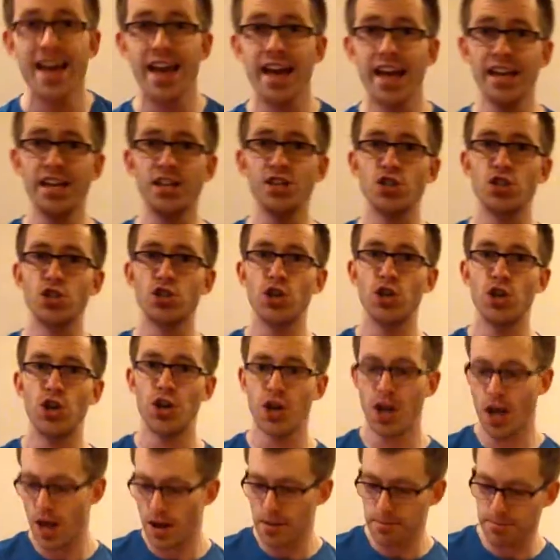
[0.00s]
Each
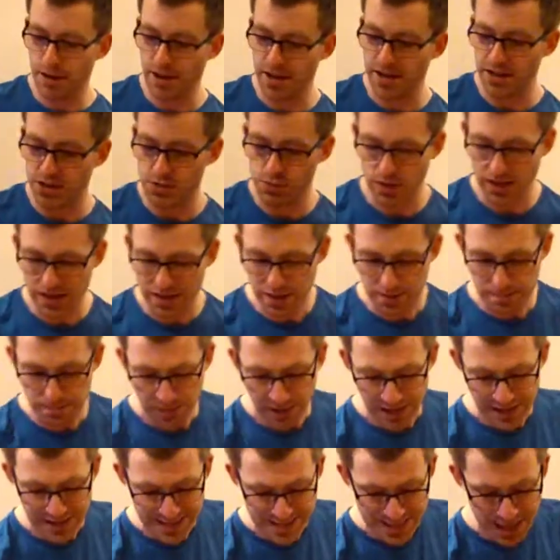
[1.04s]
turn, players will either
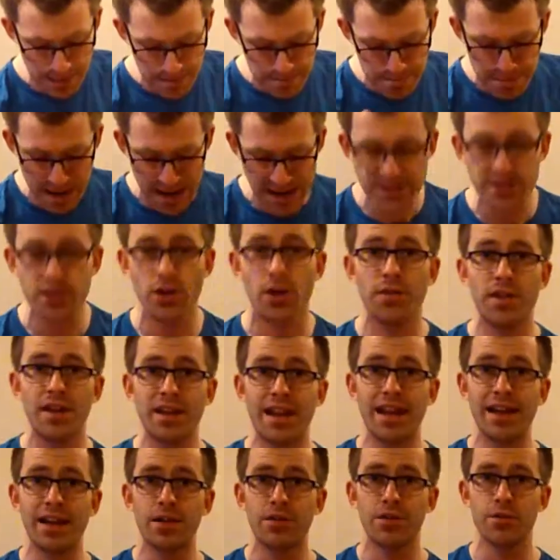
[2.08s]
place a bet on the
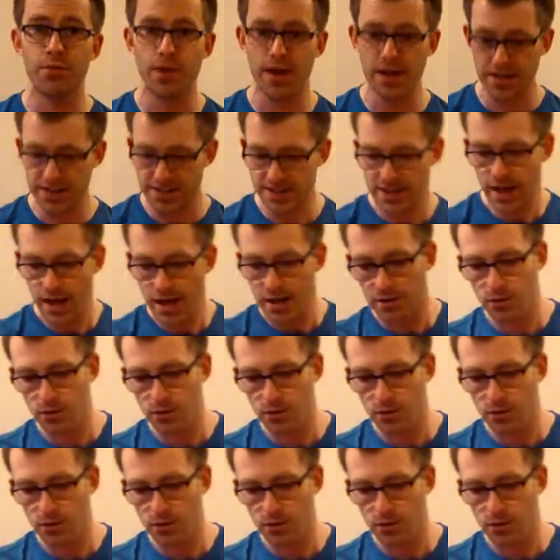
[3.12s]
leg of the race,